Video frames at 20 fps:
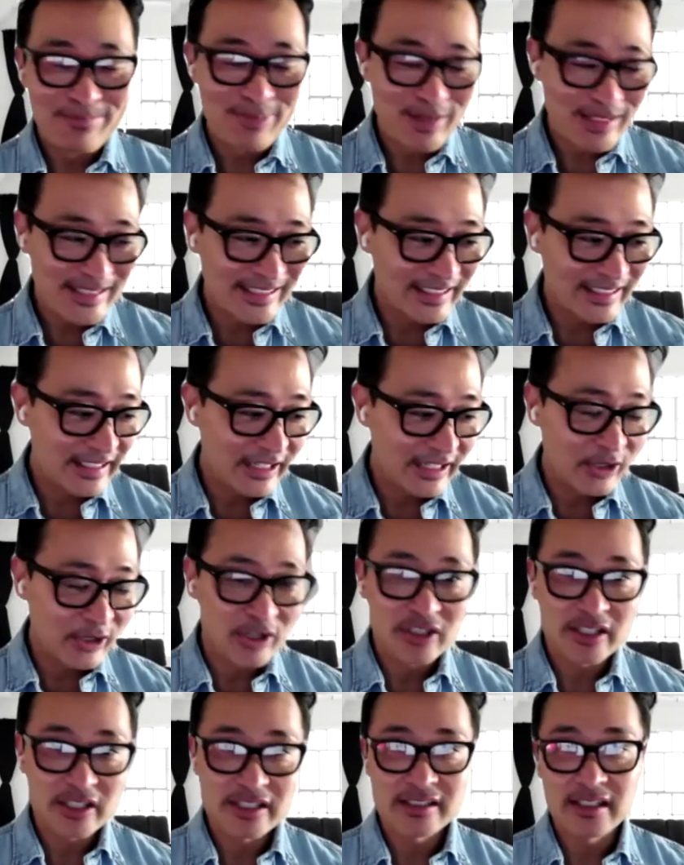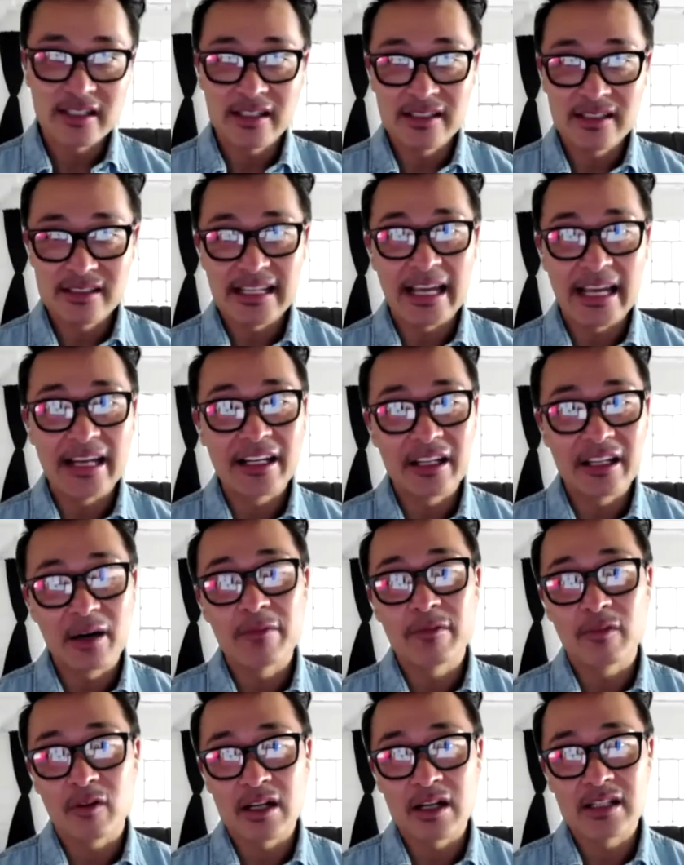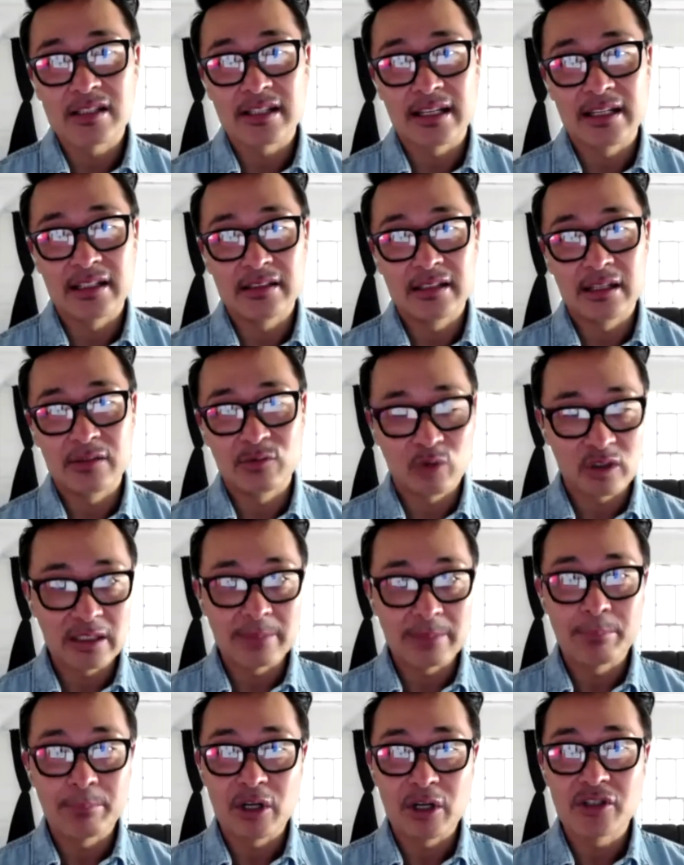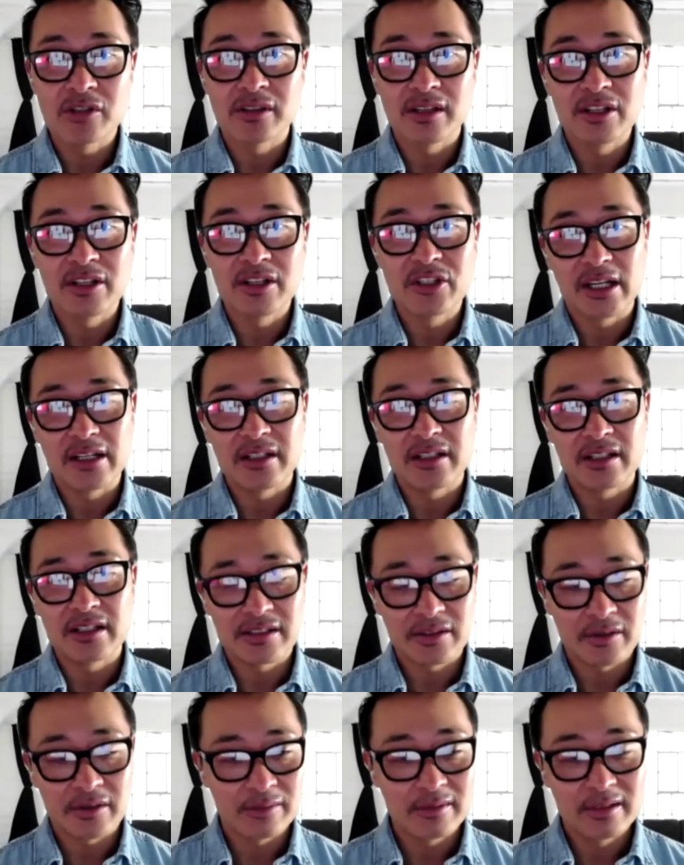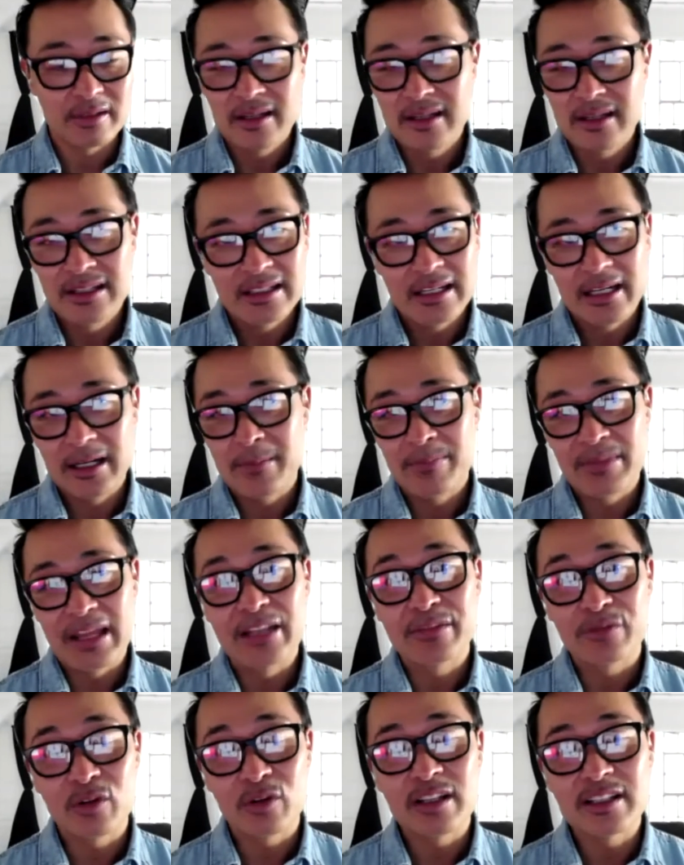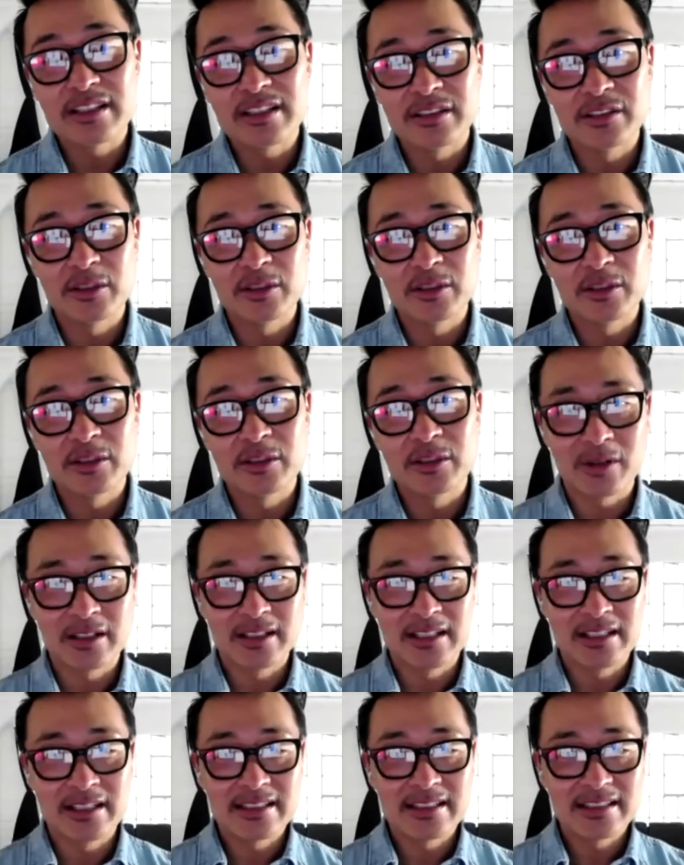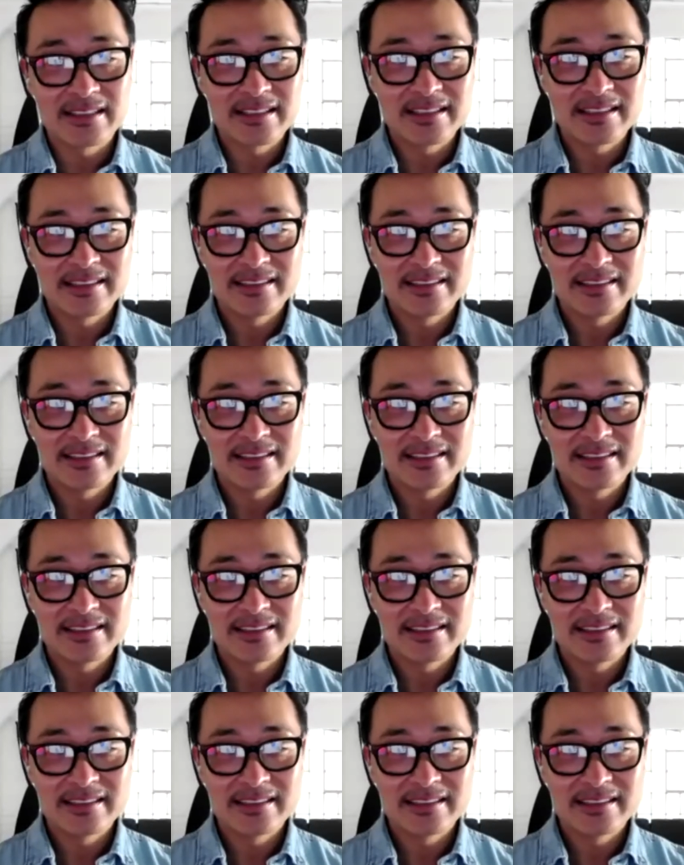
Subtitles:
Priscilla here just standing up for us and really pushing the agenda. So, thanks for listening to my story, guys.